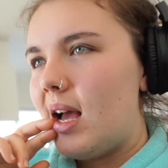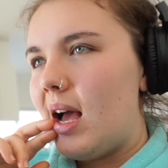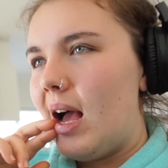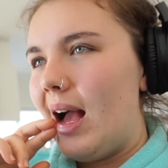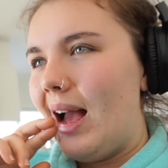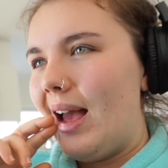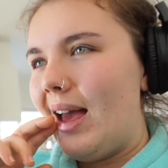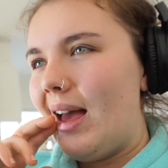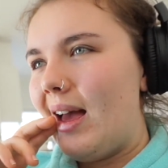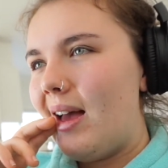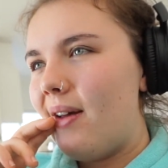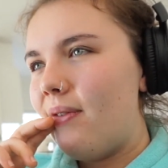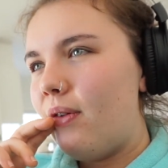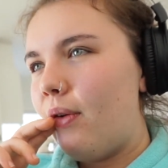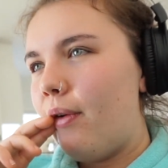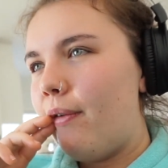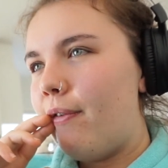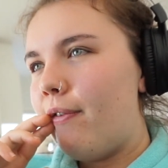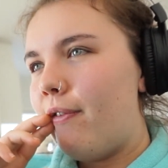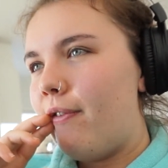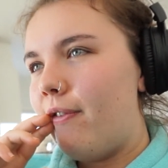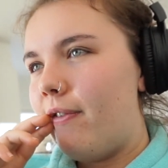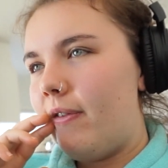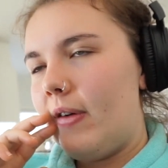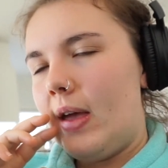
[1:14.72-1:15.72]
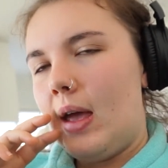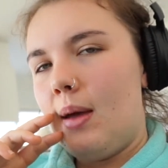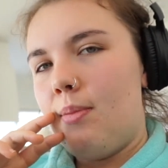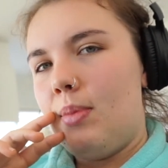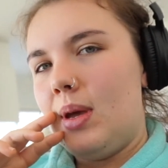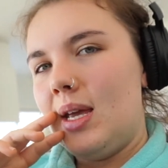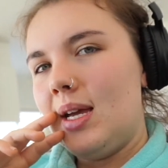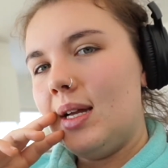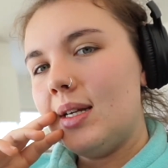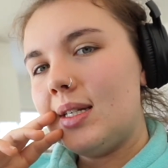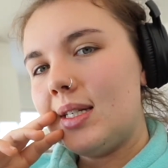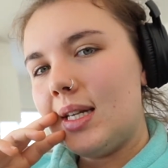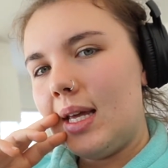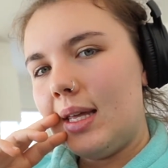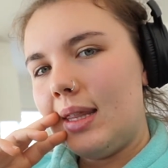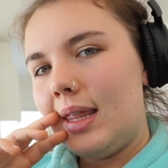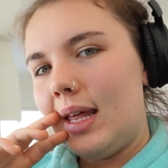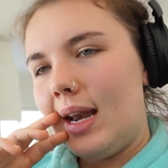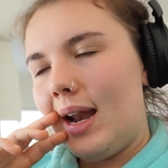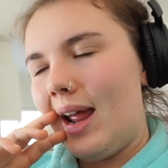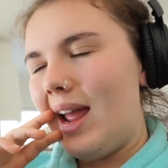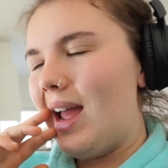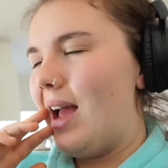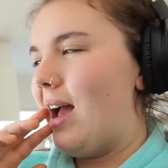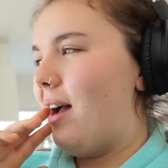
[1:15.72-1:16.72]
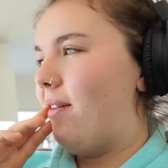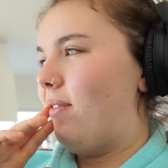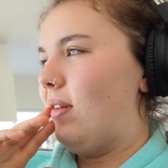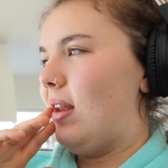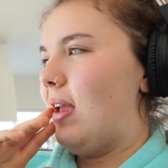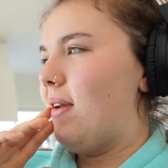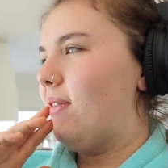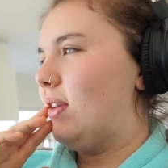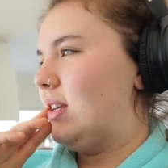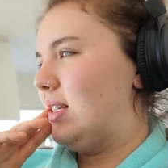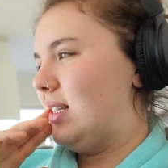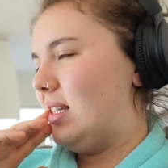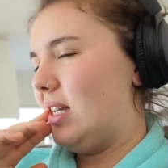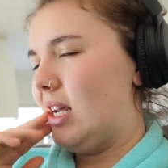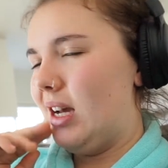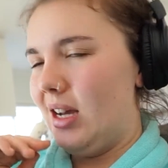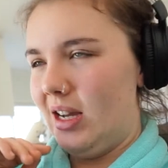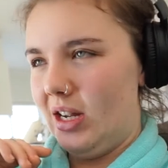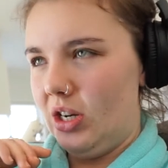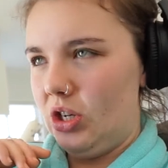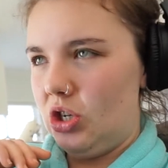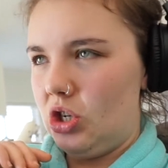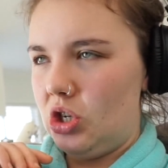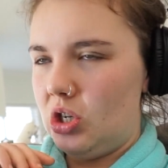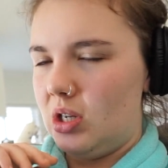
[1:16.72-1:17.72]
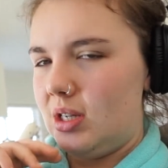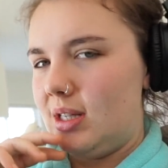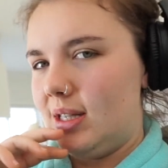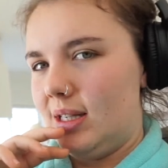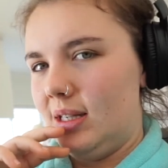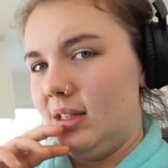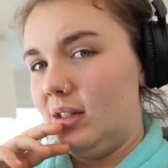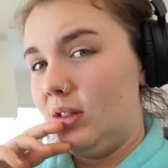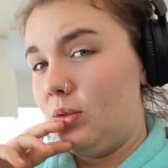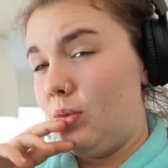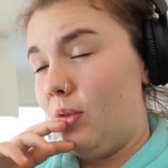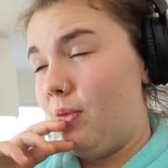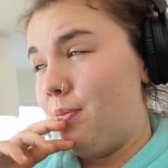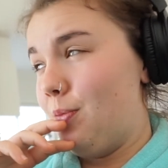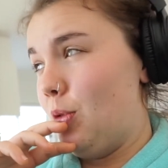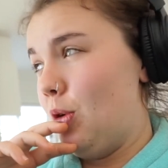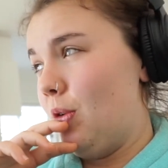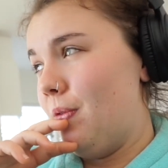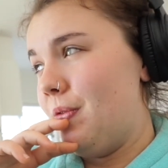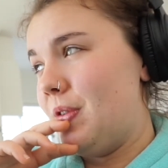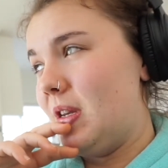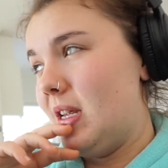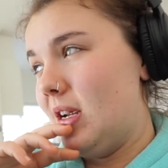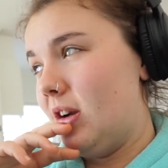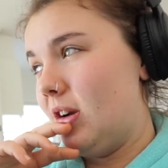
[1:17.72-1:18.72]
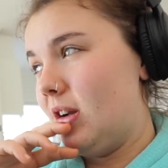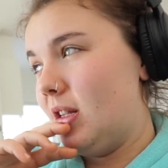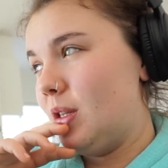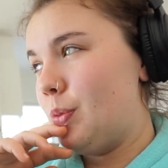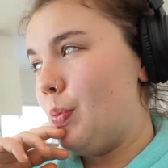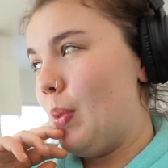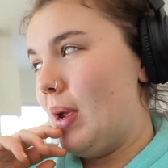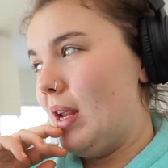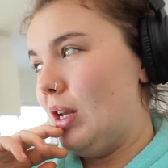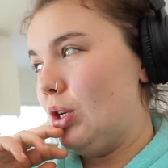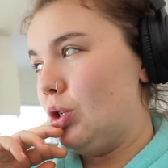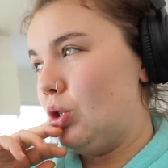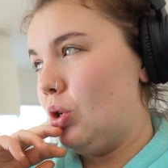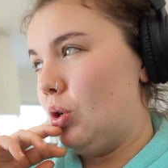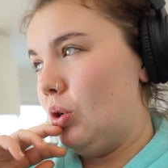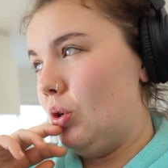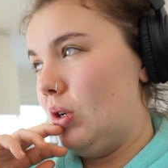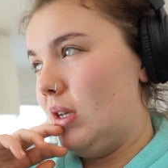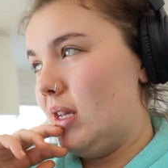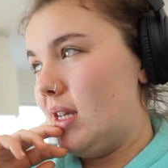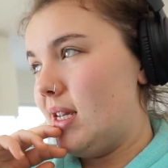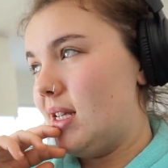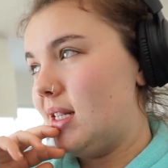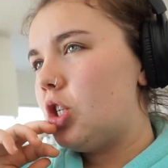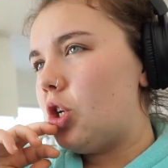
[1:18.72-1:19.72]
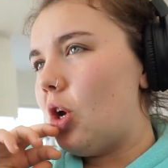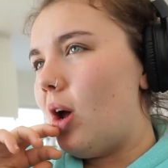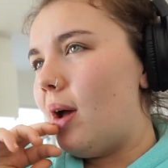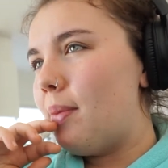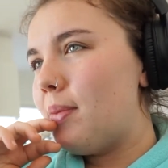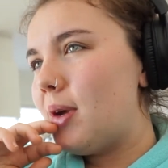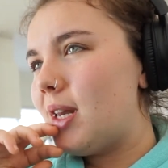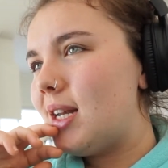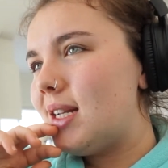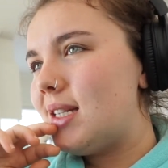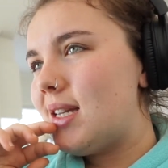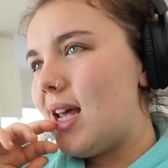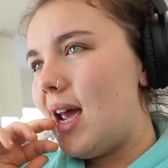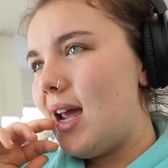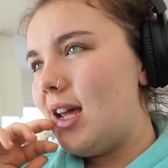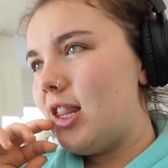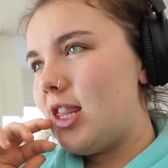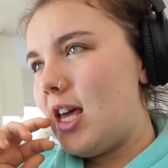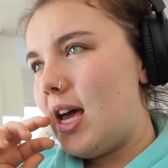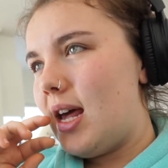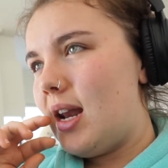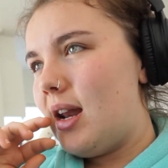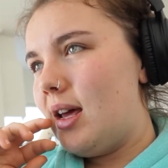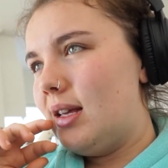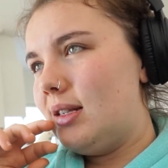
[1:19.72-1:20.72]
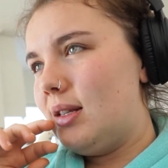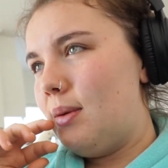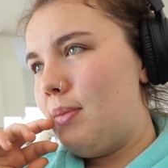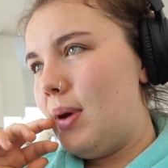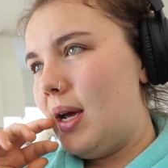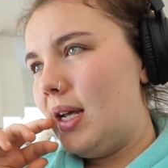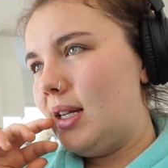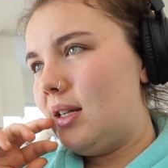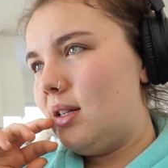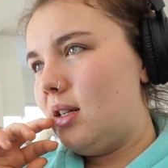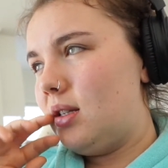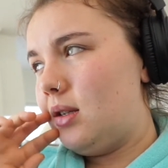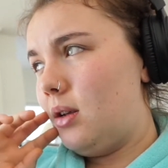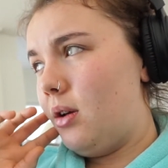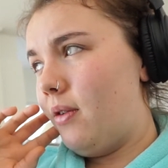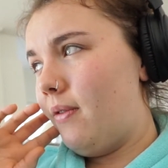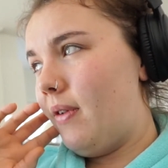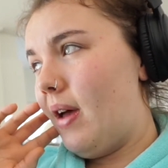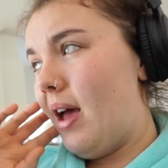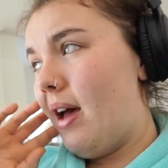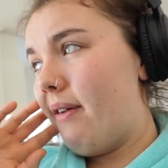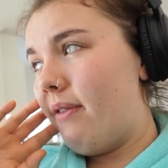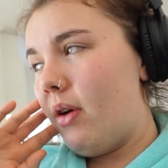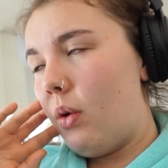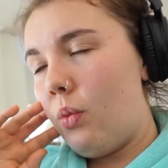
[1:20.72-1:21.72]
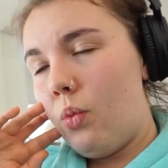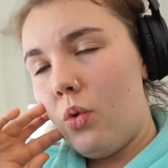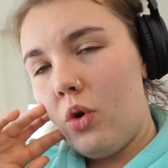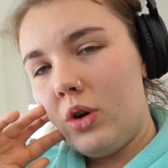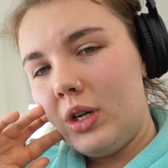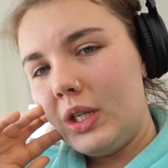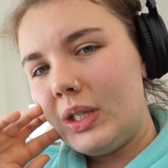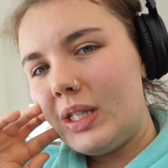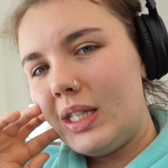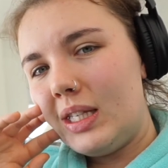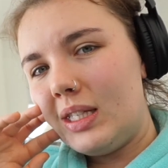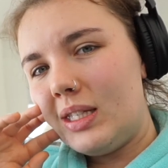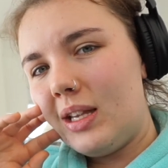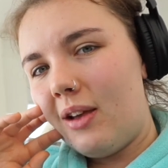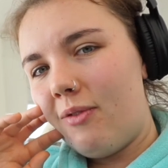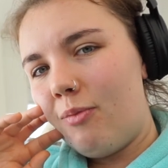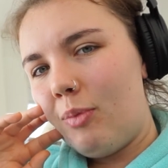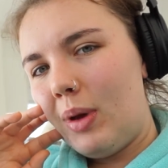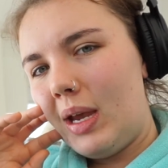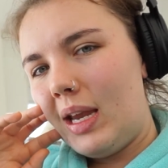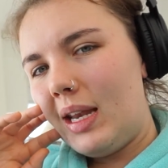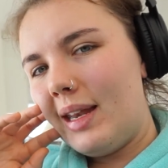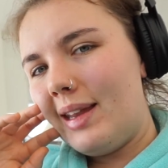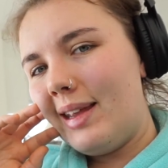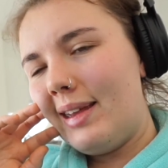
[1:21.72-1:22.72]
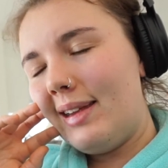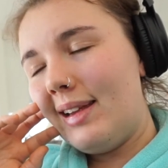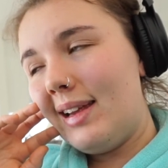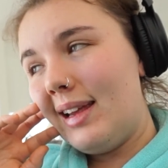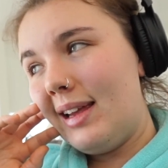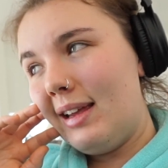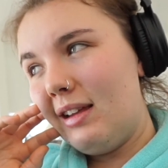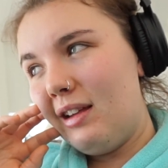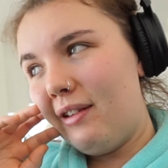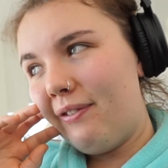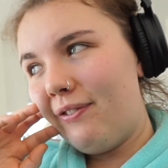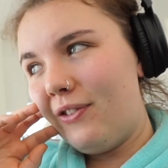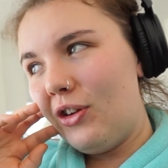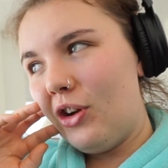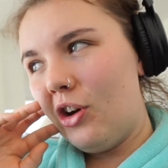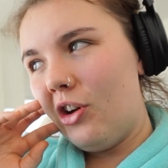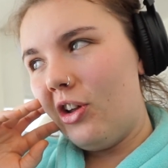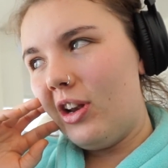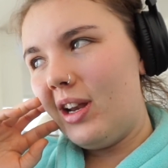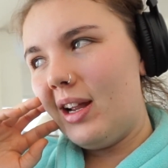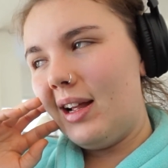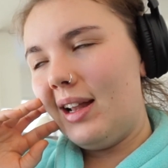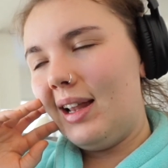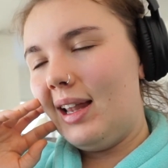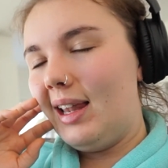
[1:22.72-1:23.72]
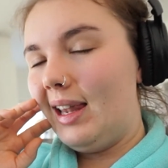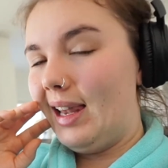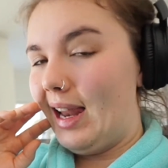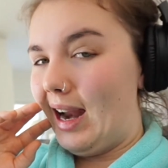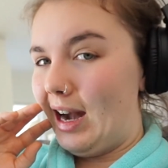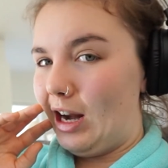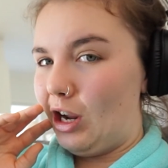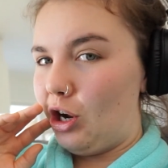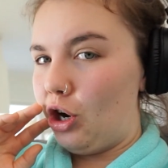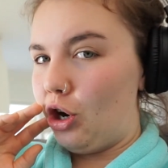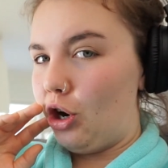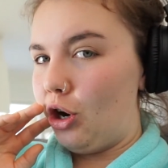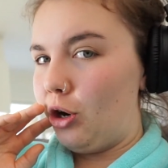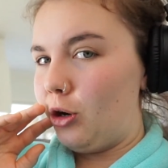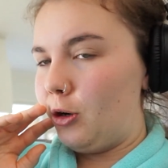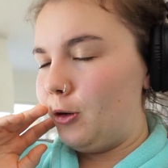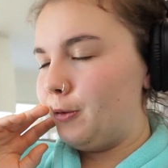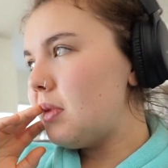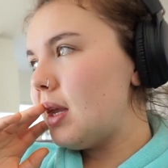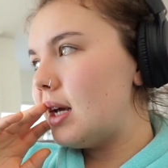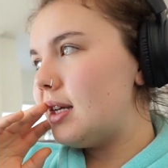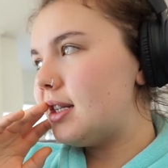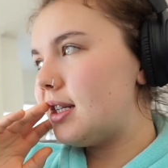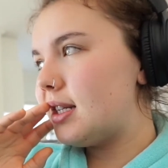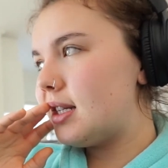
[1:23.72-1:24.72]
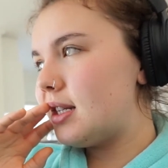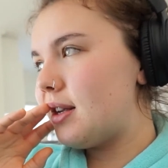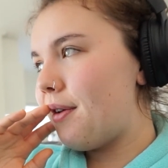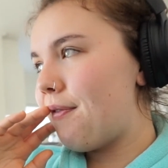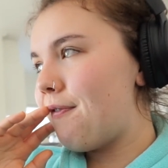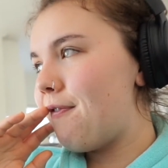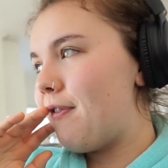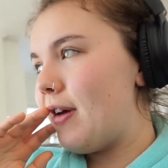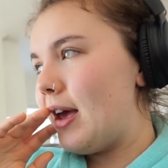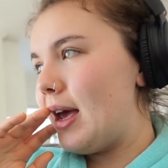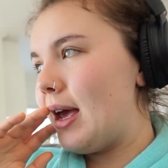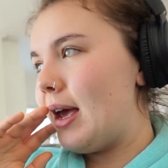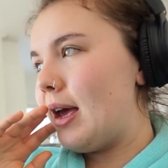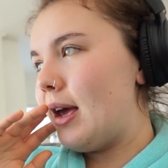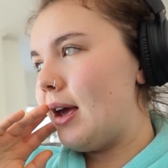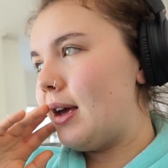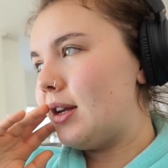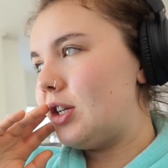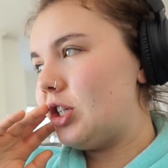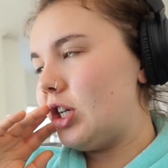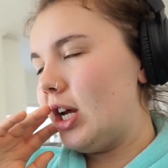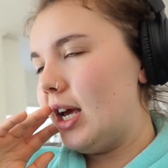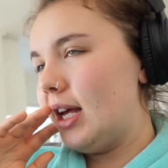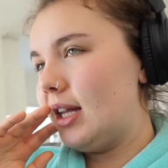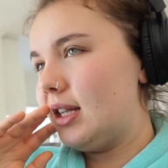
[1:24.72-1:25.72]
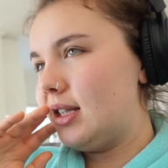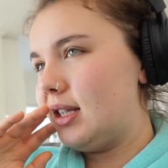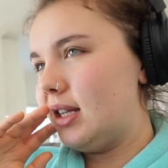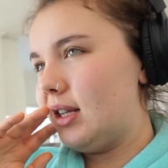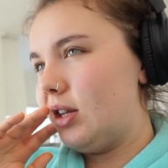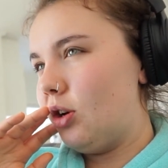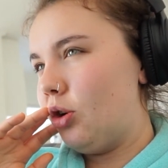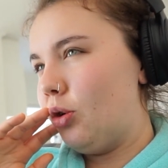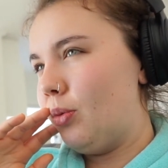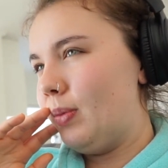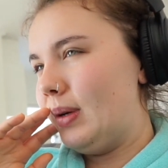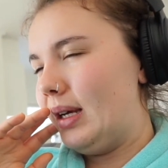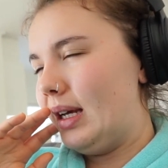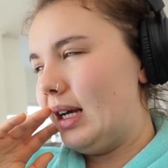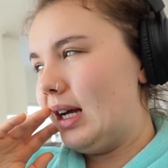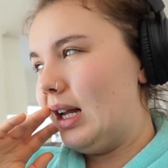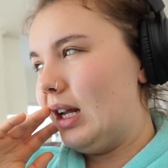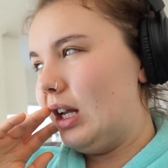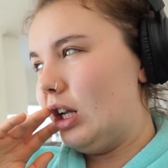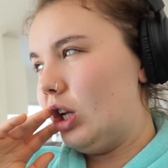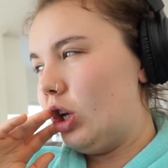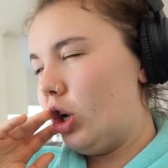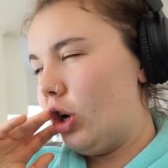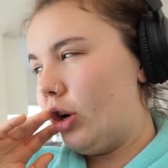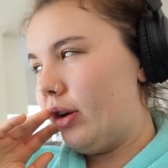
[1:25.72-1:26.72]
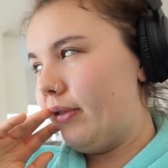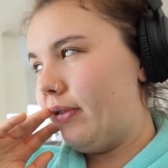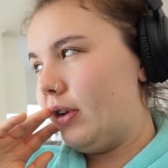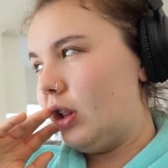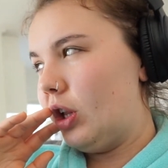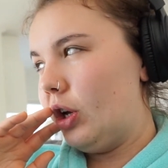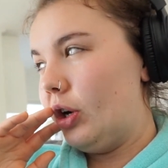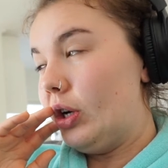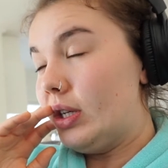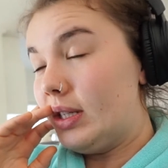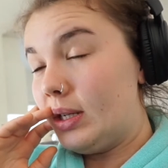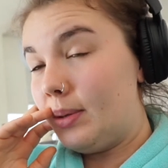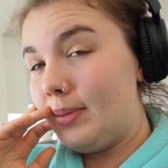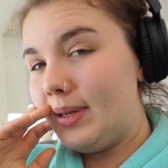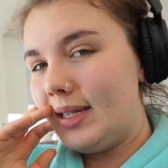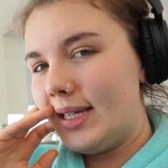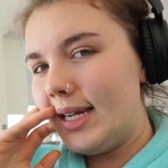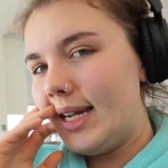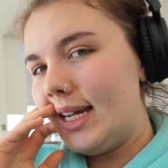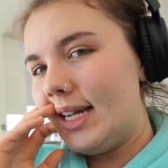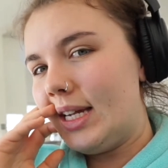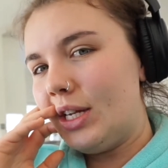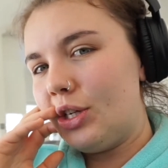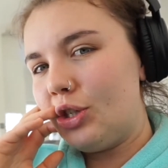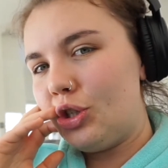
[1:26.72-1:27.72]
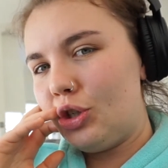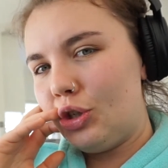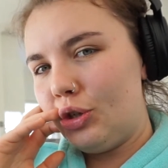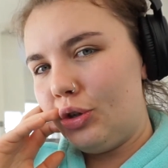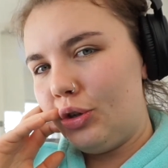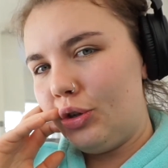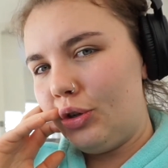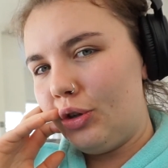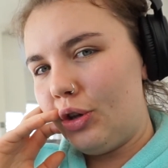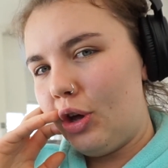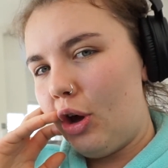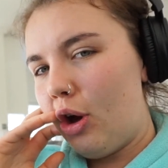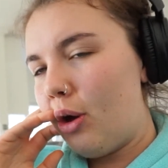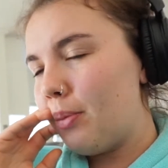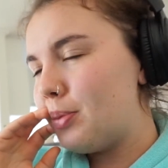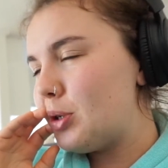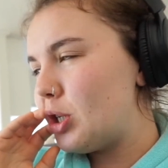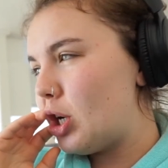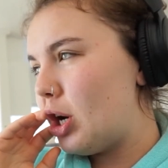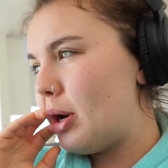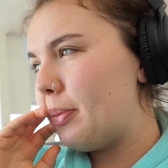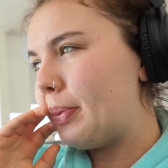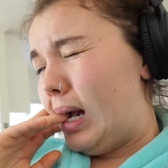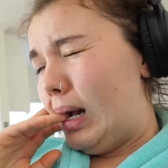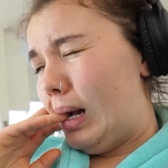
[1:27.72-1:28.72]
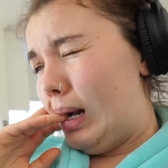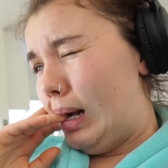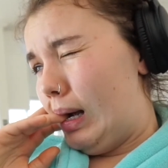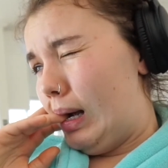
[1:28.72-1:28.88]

I have a fair bit that I haven't even touched since we've moved here and it's been 2 years. So I'm going to take that as a basis of, have I worn it since I've been here? If not, let it go. So there's a fair chance that there will be a lot of clothes I'll be taking to the op shop.